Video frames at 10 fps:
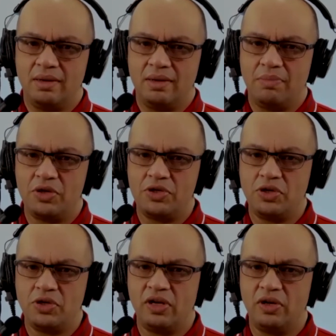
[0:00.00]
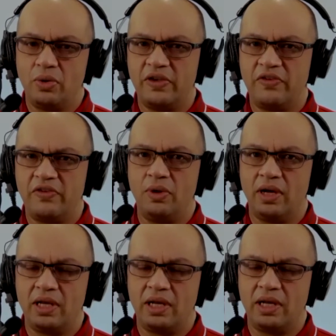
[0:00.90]
because you're going to always feel
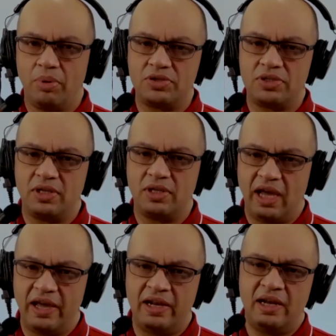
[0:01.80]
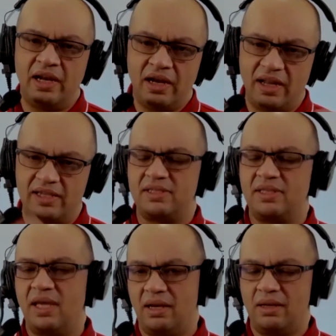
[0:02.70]
like an imposter and less
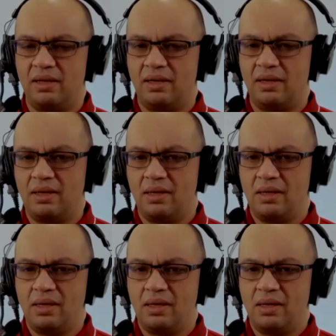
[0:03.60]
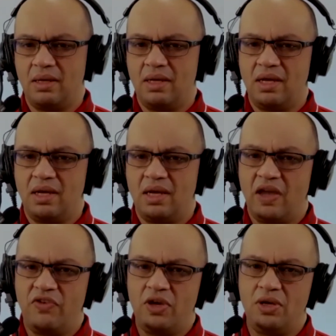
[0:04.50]
than.
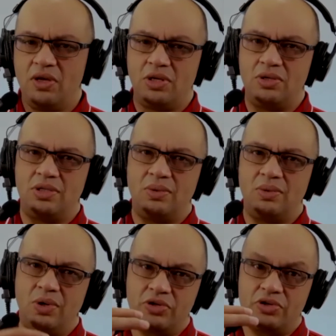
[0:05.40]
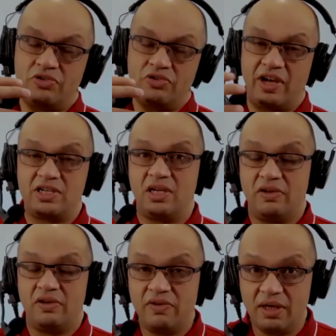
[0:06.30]
If you choose to watch trash
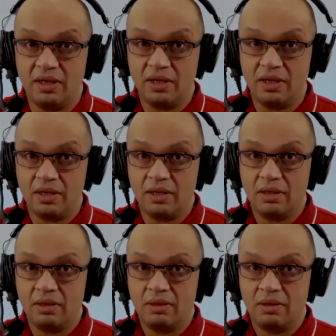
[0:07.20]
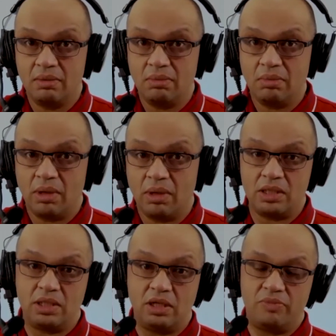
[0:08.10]
TV,
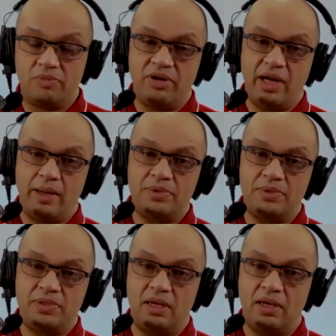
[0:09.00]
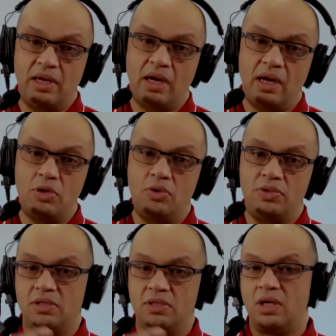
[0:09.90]
instead of perhaps saying, okay, I'm going to use
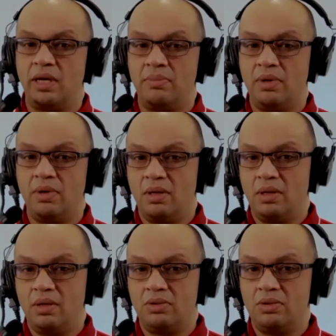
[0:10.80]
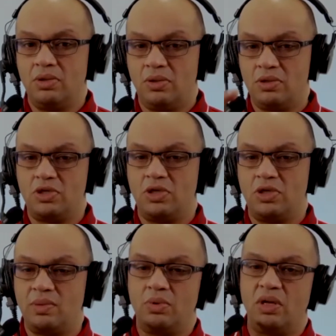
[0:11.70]
this time to consume
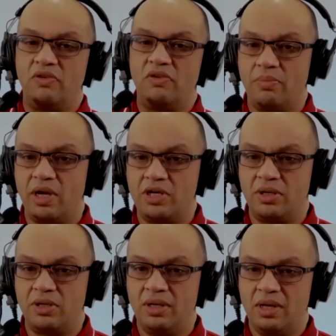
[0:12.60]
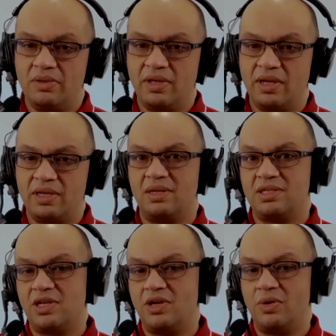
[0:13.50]
some good information that's going to
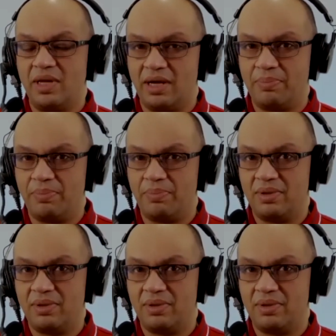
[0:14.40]
skill me up,